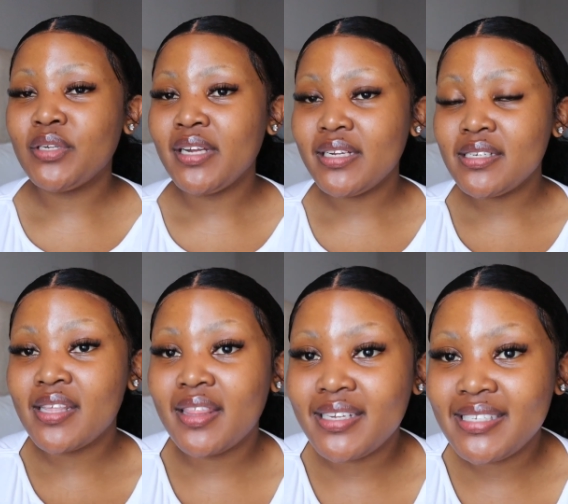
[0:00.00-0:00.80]
Today
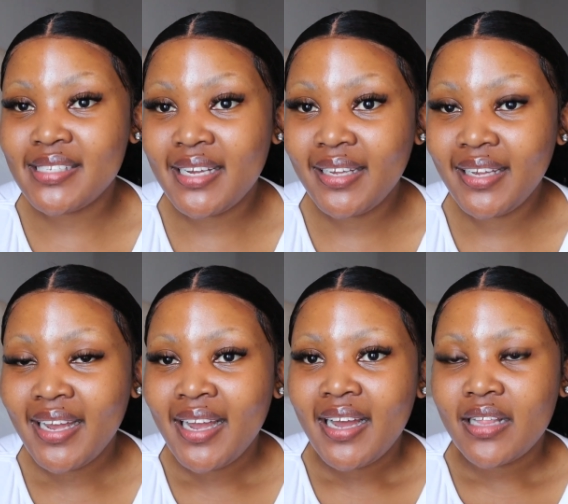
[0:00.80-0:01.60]
is Thursday.
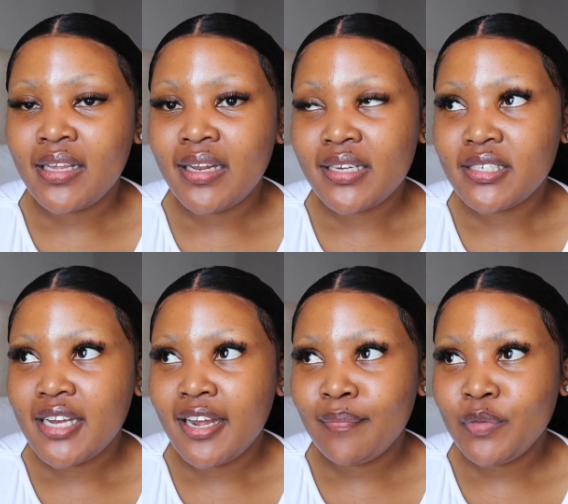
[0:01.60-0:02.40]
The last
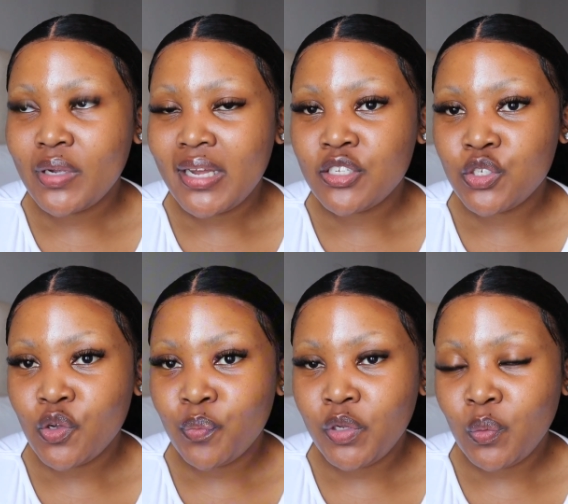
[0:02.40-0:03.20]
time you guys
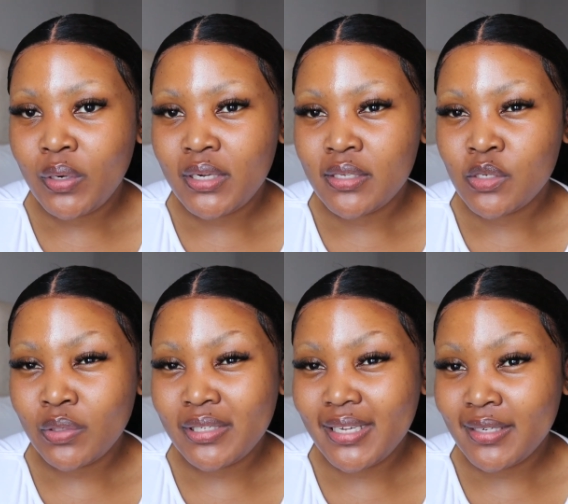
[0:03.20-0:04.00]
saw me was
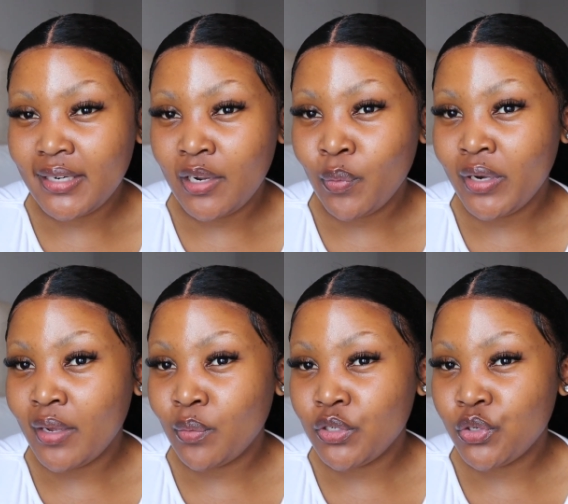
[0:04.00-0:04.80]
on Saturday when
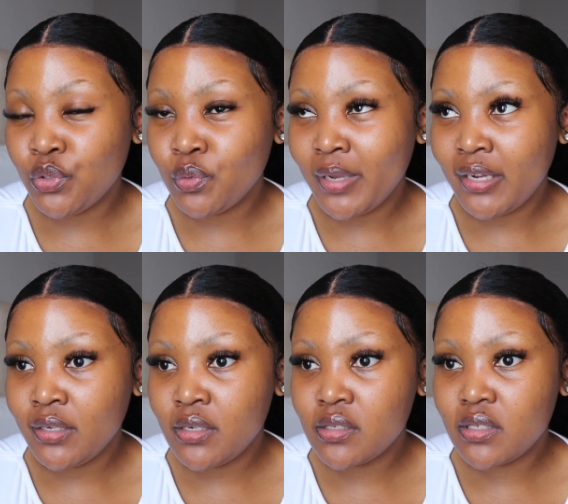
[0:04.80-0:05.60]
I went to do my
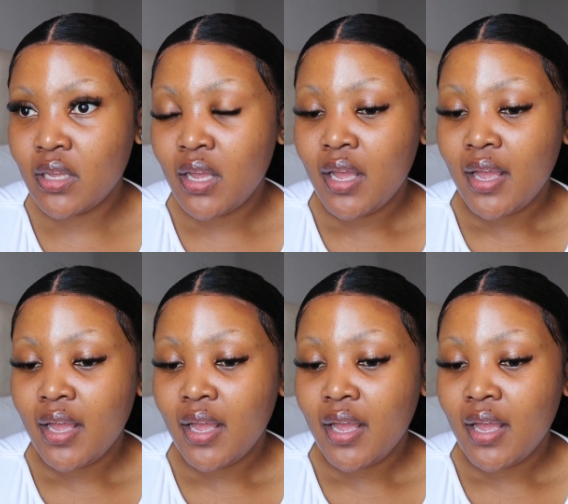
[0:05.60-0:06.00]
nails